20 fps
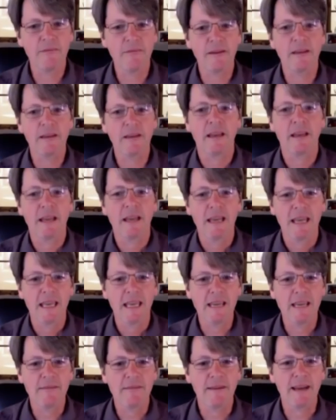
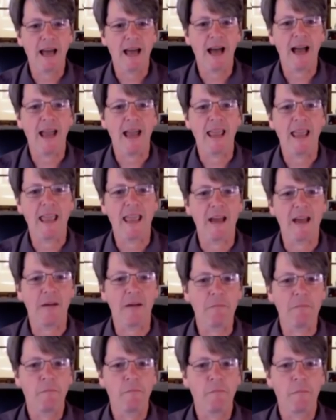Even I
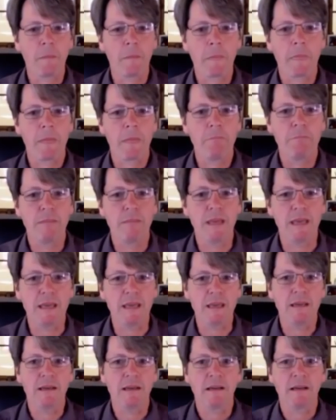am,
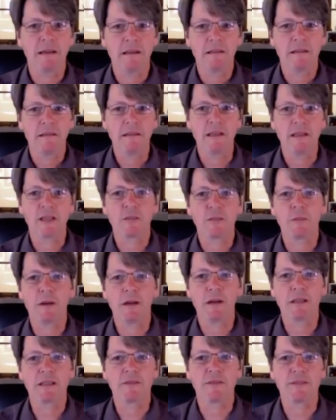me, the
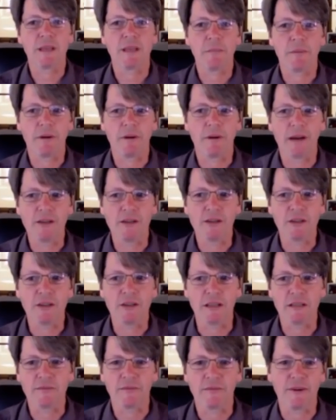experience of
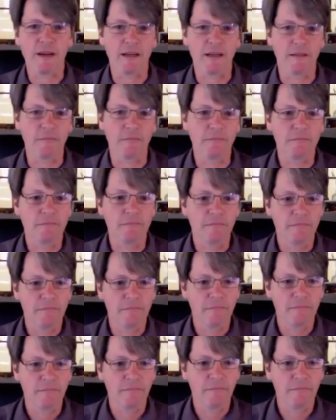separation is freedom.